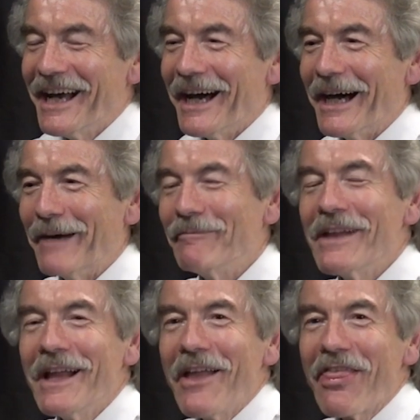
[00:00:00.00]

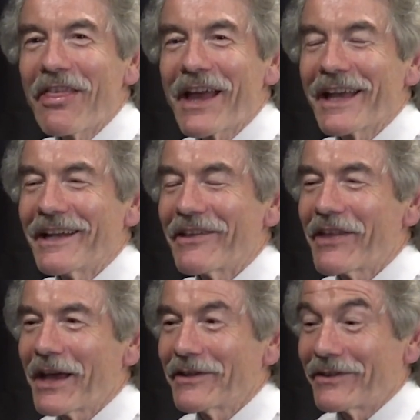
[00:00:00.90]

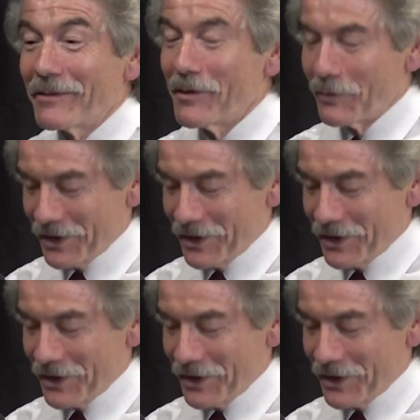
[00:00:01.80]
that some of